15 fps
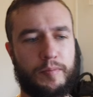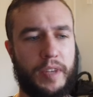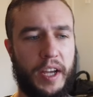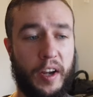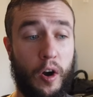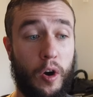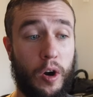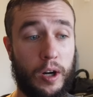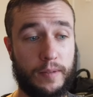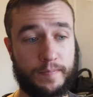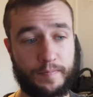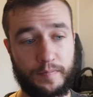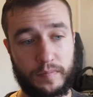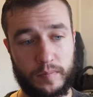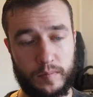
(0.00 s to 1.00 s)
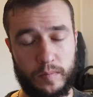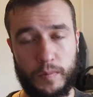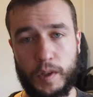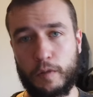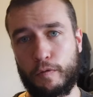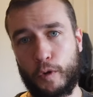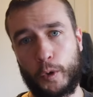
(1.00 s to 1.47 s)
they are
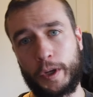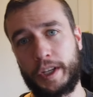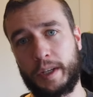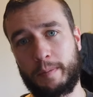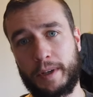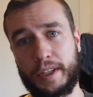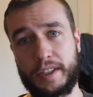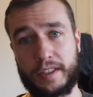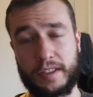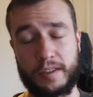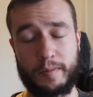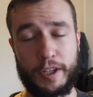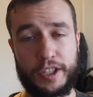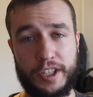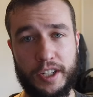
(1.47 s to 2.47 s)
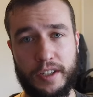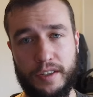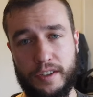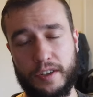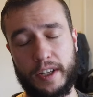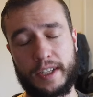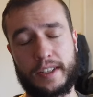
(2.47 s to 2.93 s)
fully independent suspension,
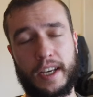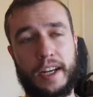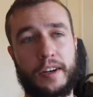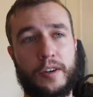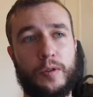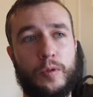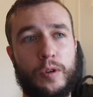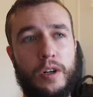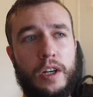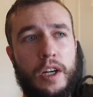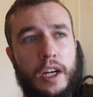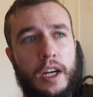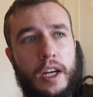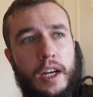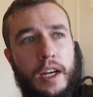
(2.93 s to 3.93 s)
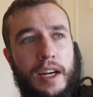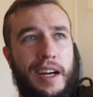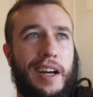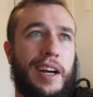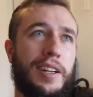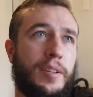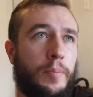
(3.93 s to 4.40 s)
so that's kind of cool.
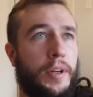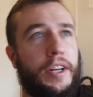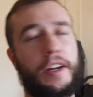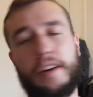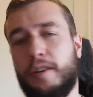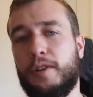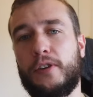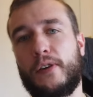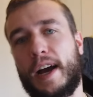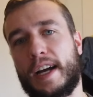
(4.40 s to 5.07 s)
Depending on who you